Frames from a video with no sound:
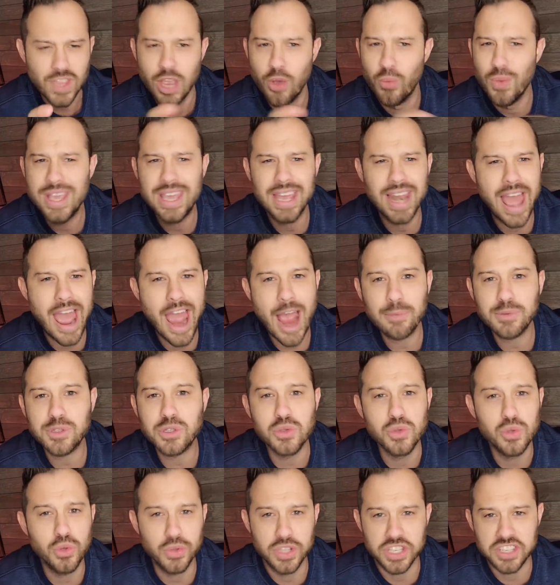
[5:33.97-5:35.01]
And we could
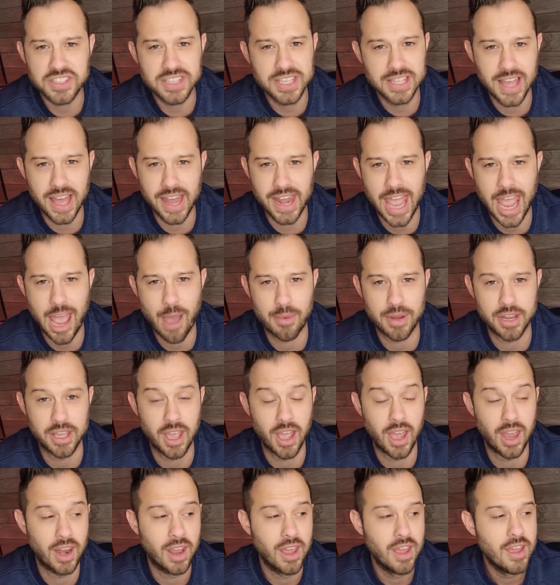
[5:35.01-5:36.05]
absolutely see that happen
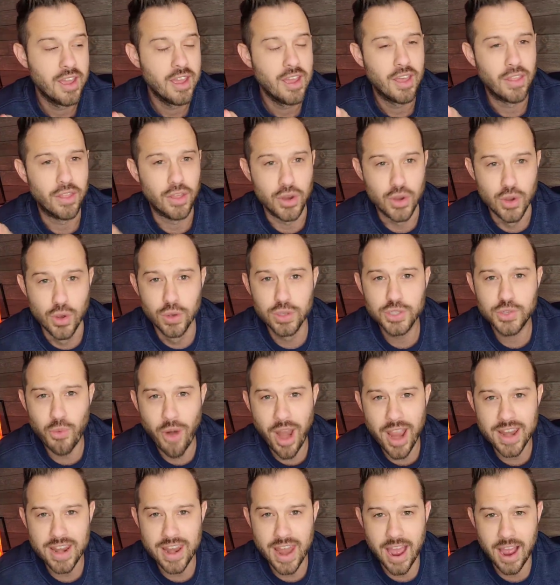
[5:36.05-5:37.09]
again. The news
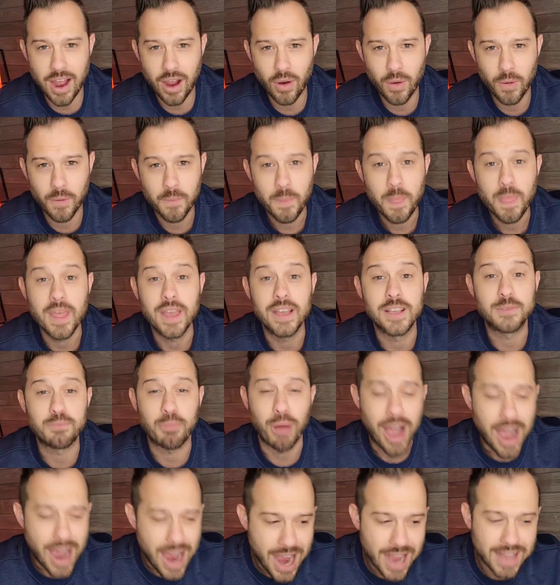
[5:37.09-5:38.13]
right now is
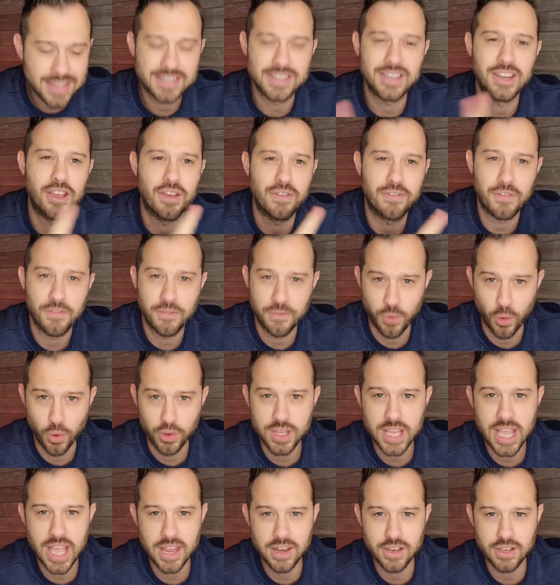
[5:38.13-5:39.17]
positive for
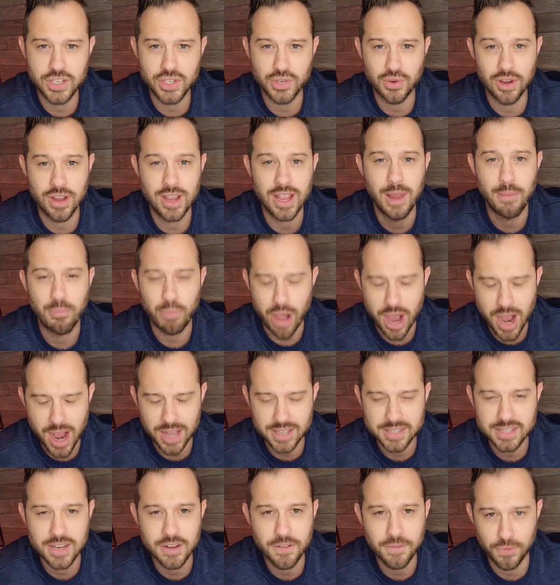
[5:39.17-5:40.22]
the industry and
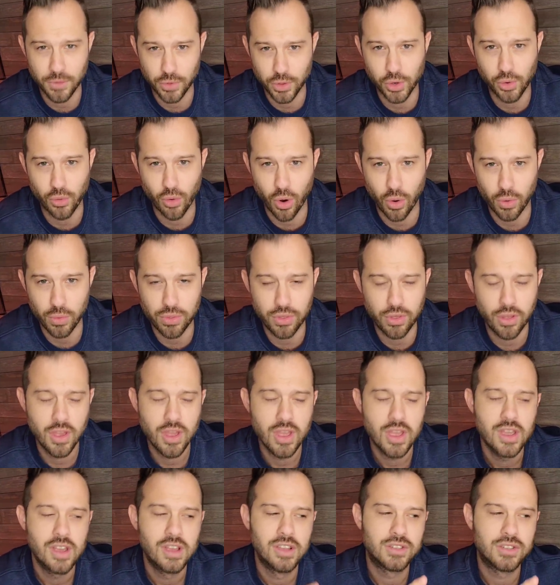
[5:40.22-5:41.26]
positive for the growth.
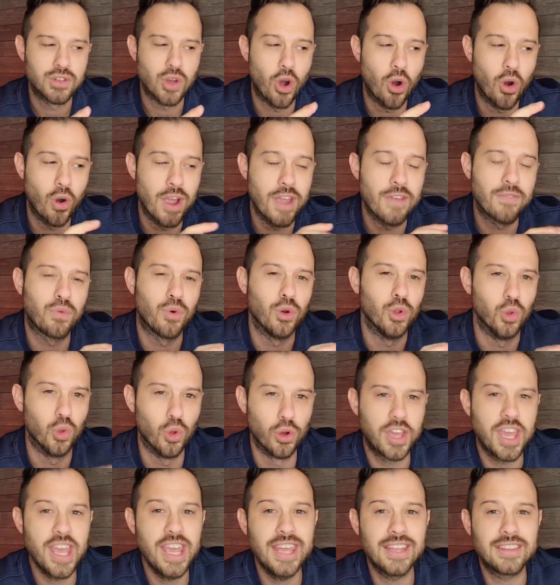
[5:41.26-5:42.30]
So if we're
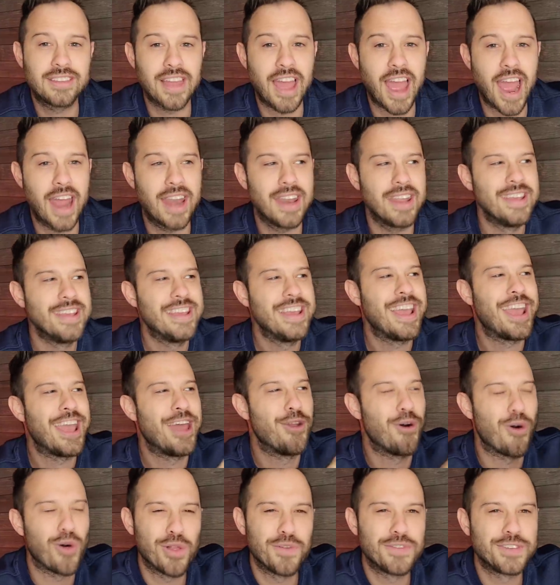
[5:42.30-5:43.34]
looking at that
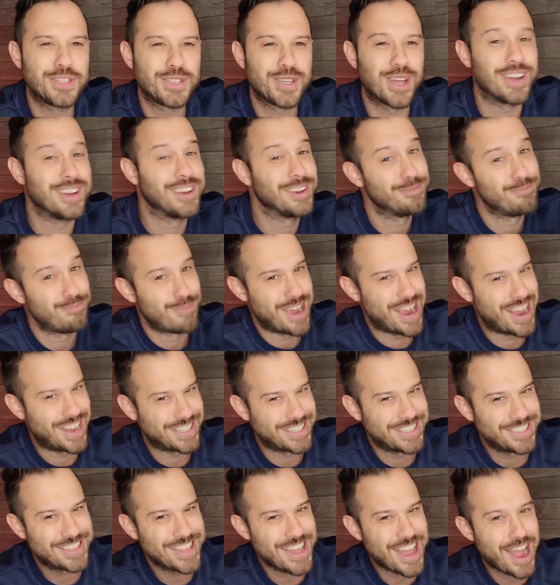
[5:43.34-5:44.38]
and all of a sudden
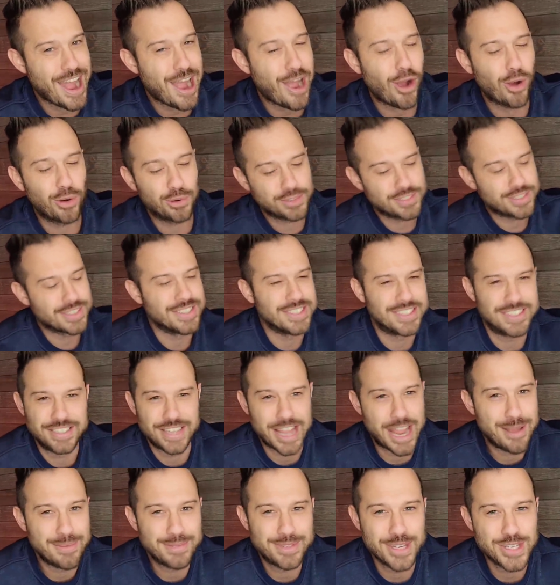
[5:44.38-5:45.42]
passes the House,
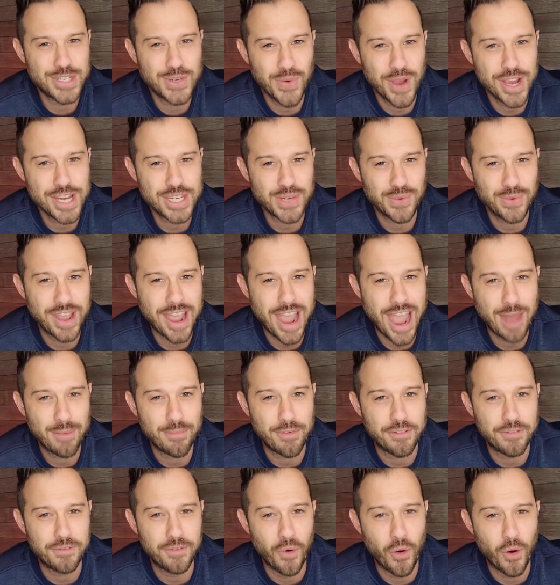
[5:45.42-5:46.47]
same situation we had
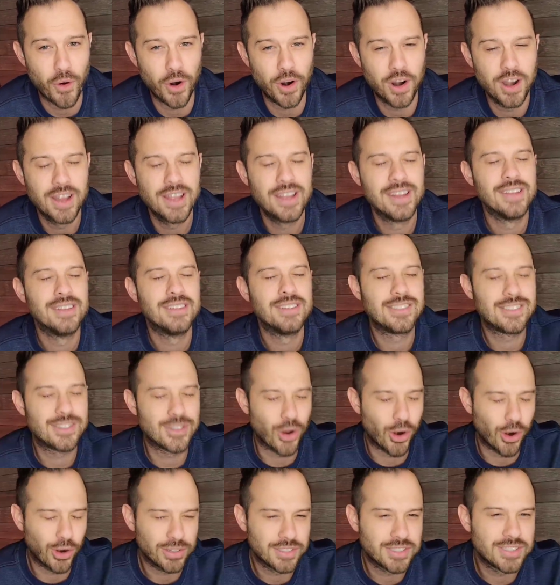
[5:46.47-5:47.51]
before,
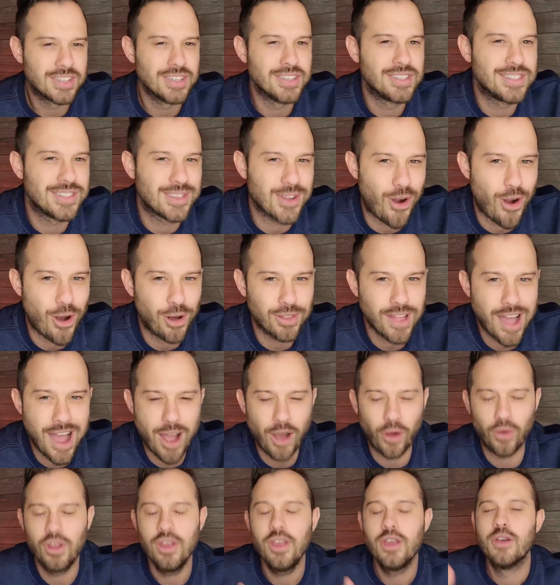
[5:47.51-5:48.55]
starts to stall
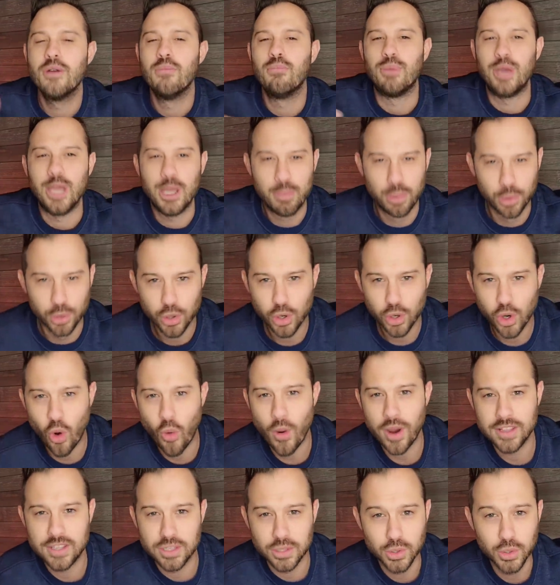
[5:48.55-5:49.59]
out, people are
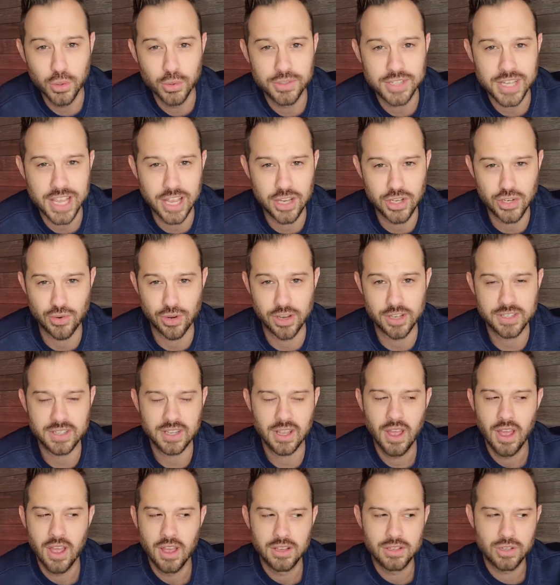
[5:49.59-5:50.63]
going to lose
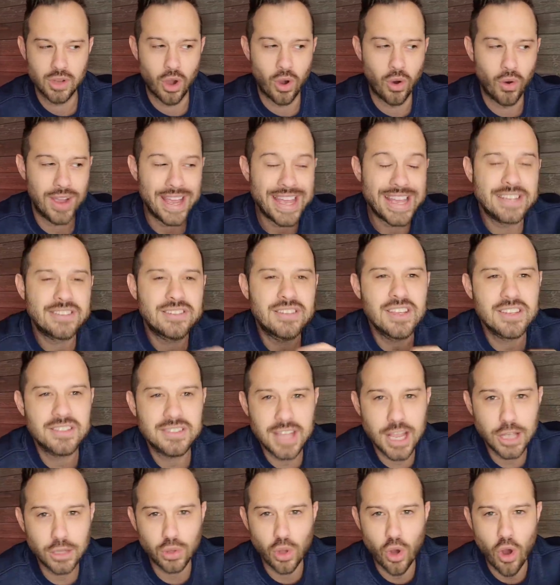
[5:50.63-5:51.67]
interest. So is
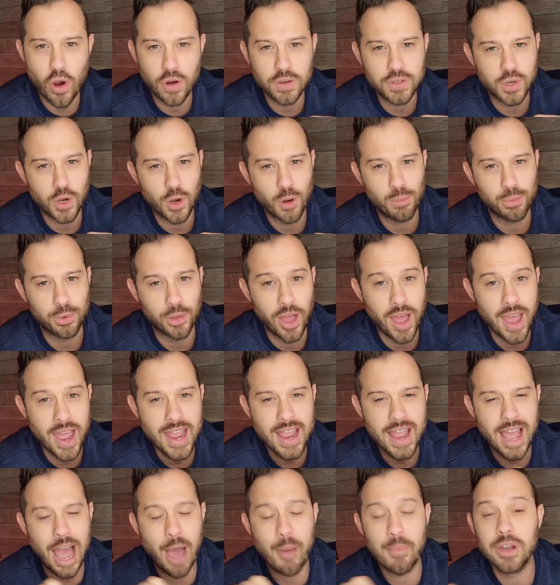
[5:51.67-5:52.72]
this a long-term
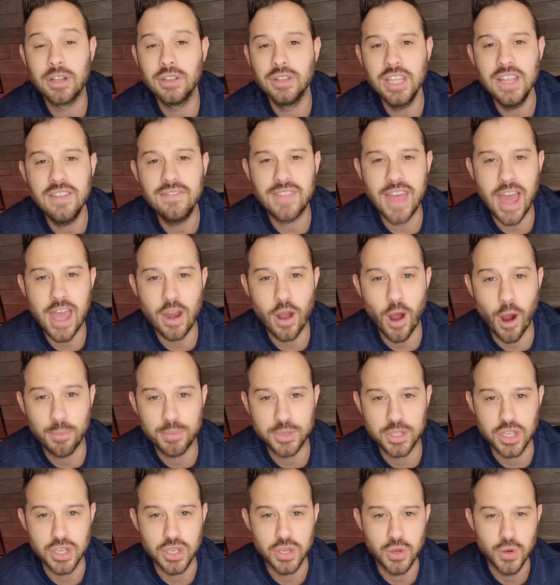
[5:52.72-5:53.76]
play? I'm going to leave that
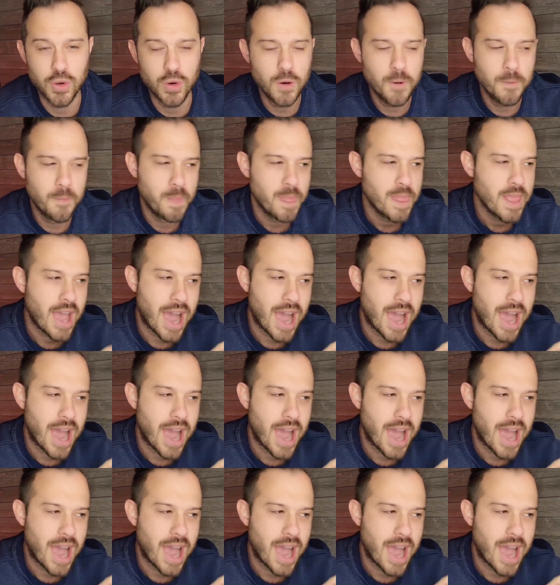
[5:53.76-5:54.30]
up to you.